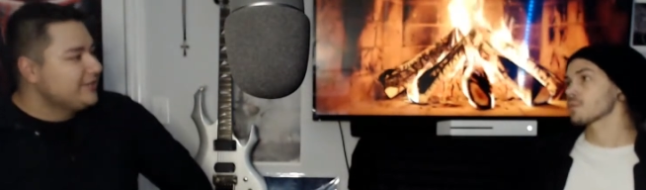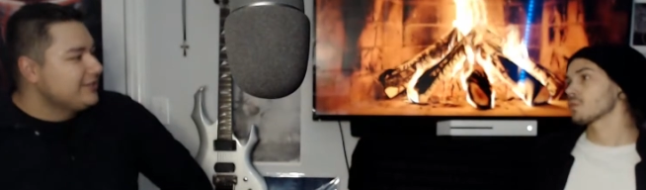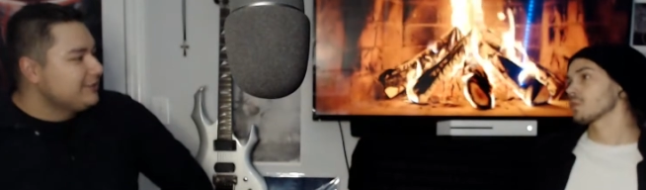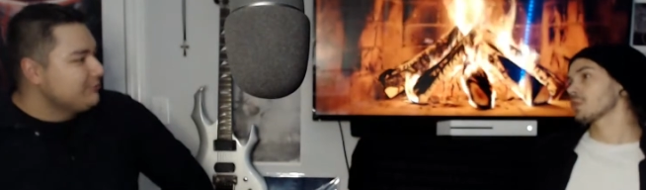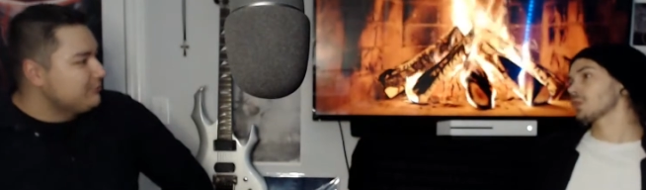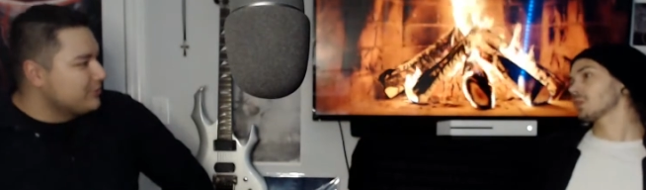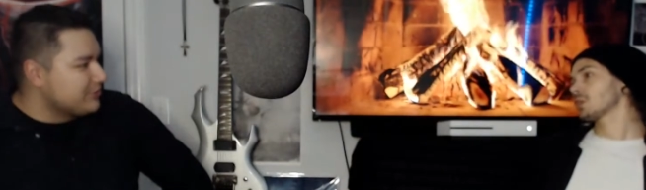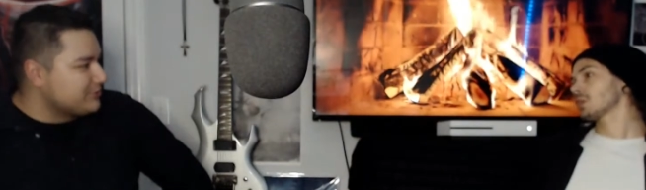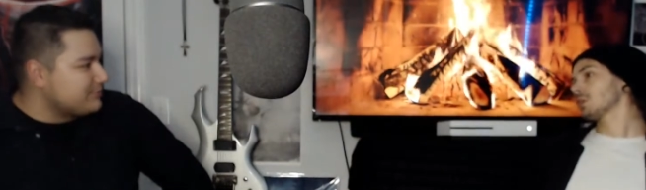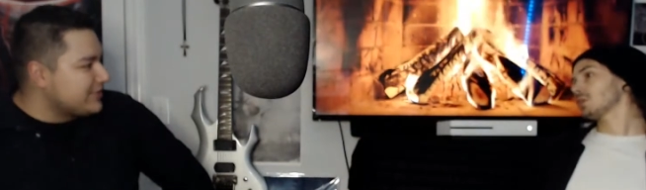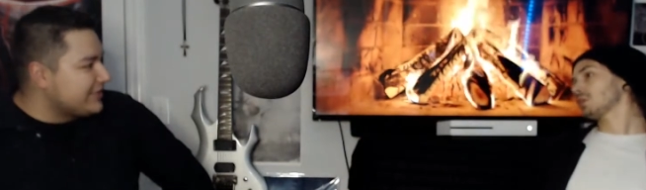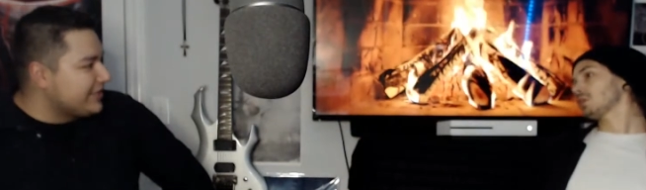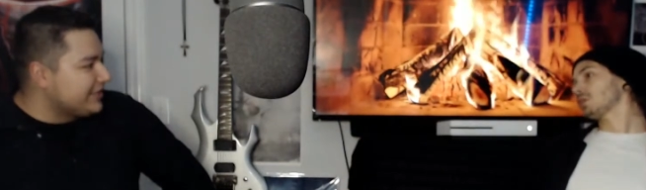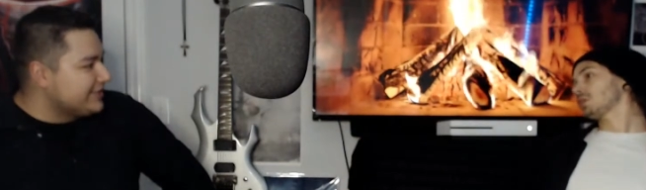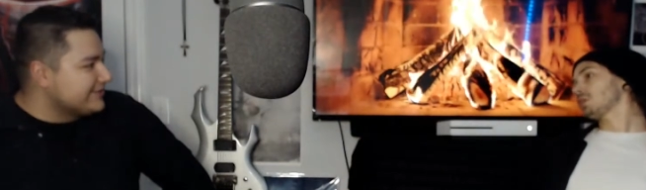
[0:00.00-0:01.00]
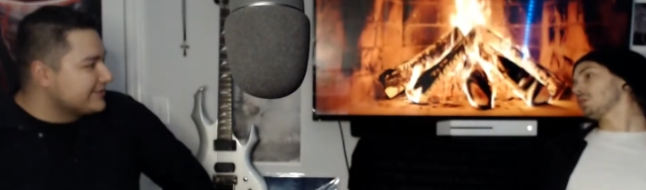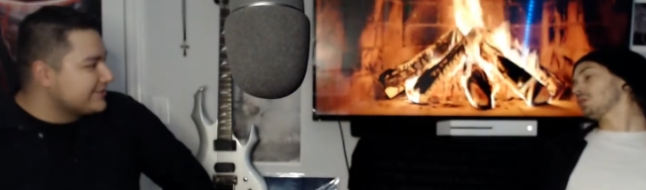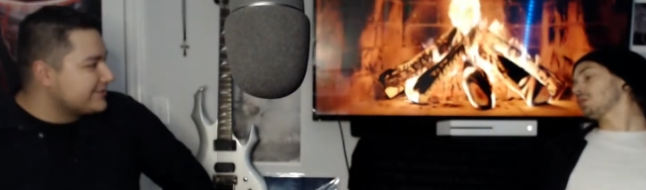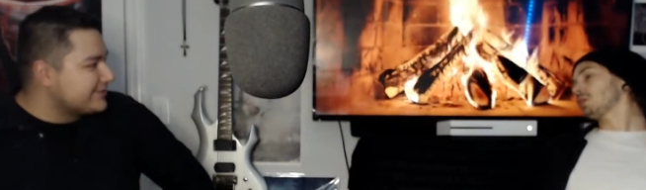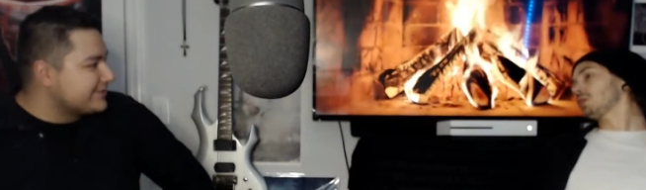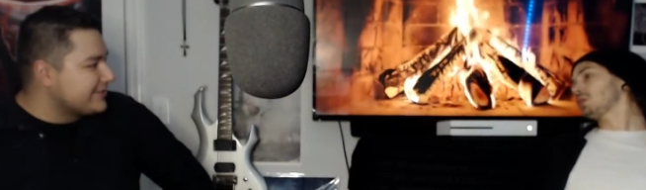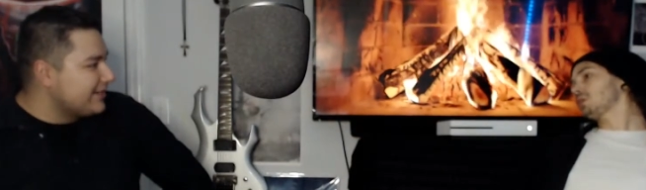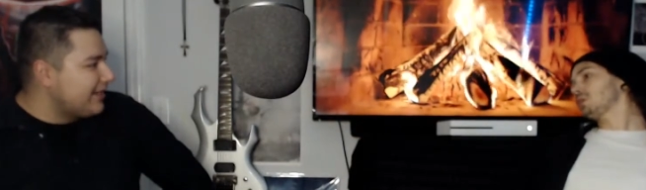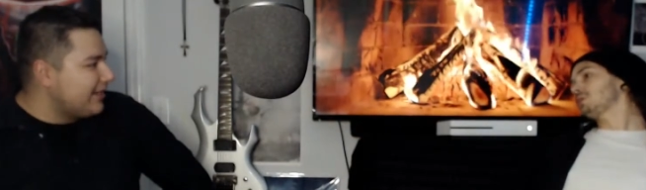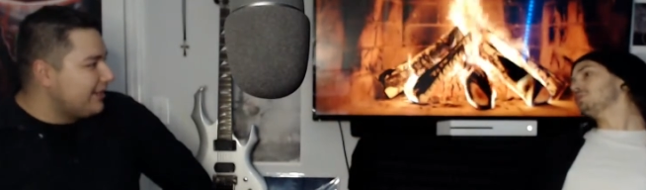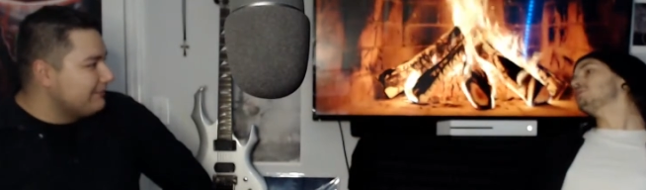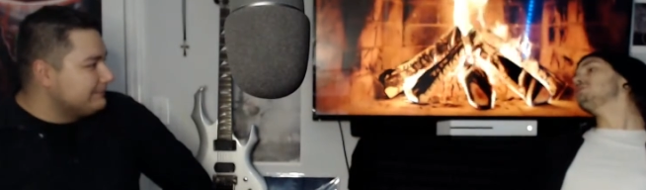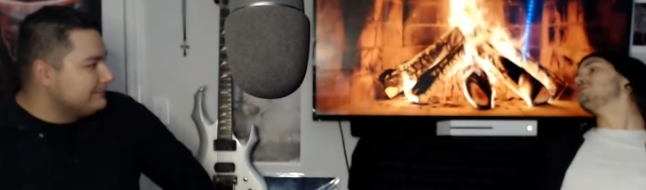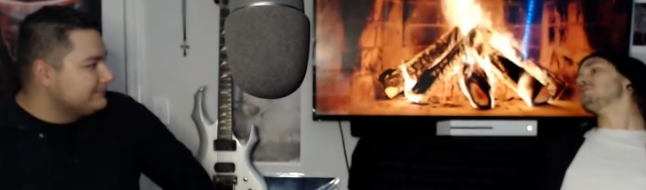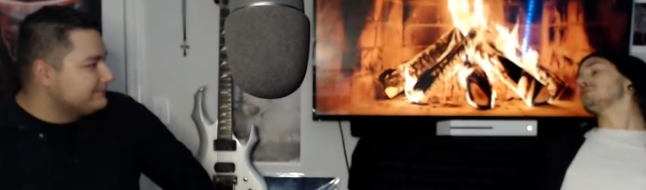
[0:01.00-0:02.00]
Speaker 1: was because
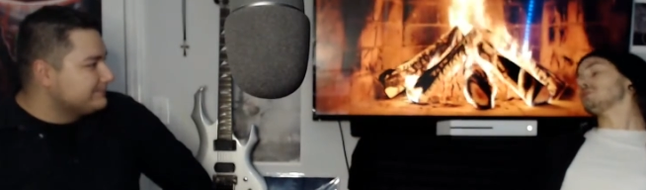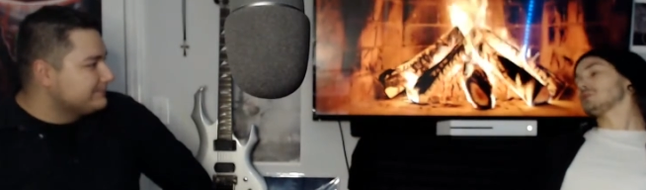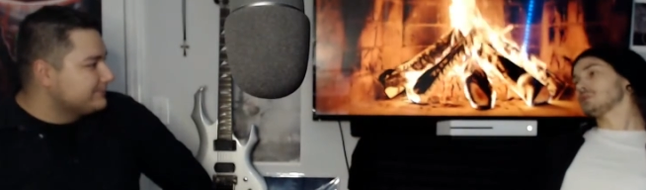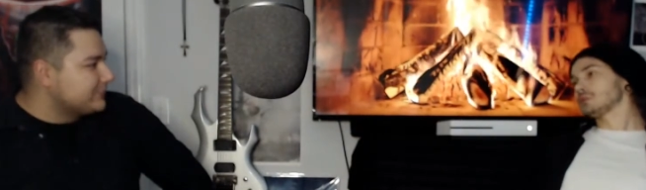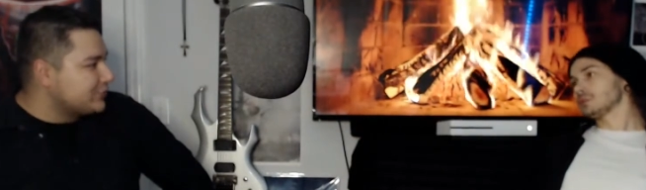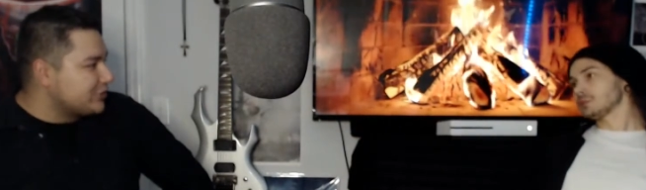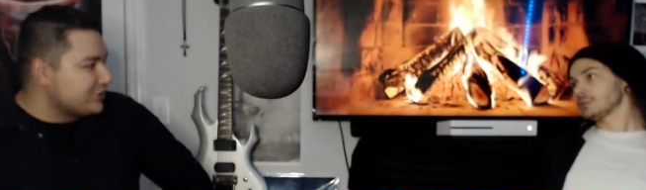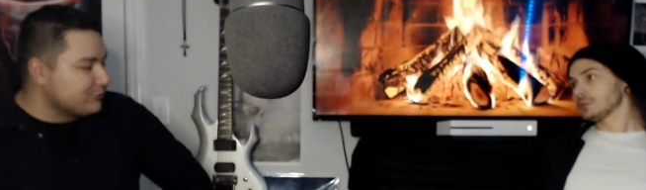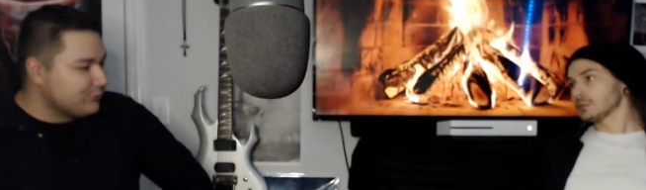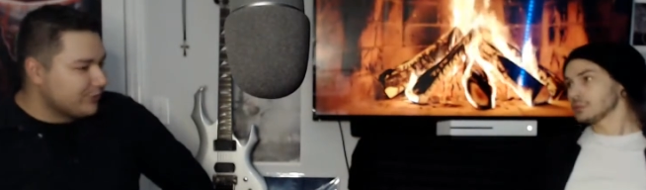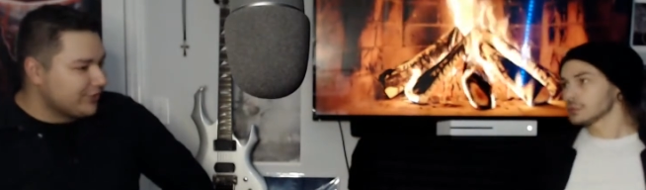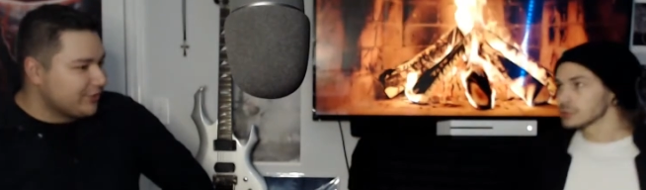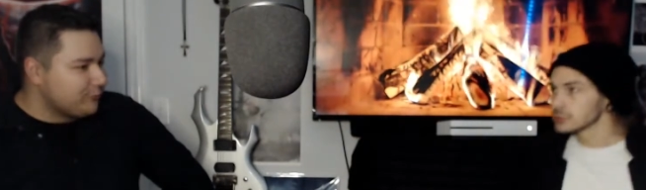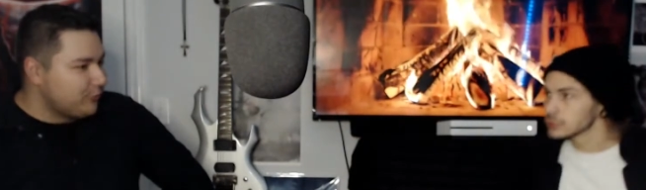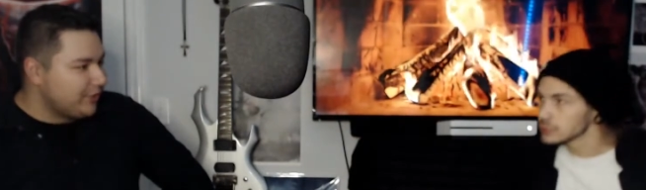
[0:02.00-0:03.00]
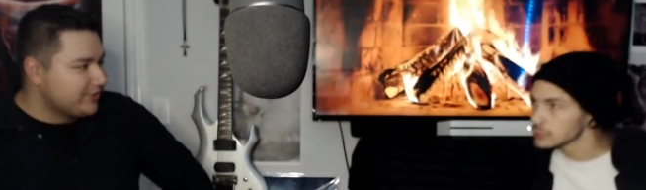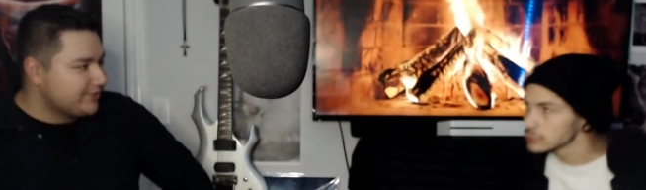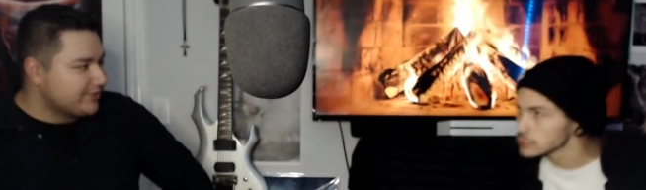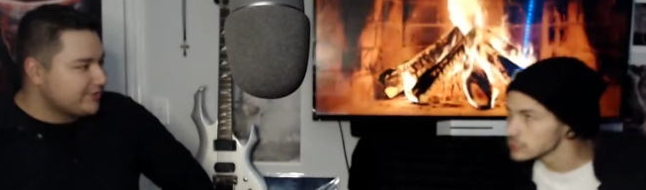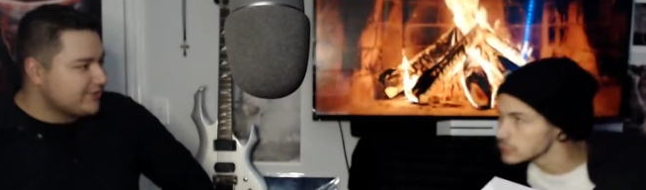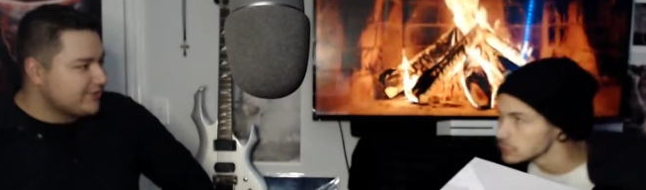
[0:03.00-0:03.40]
um, she really wanted to,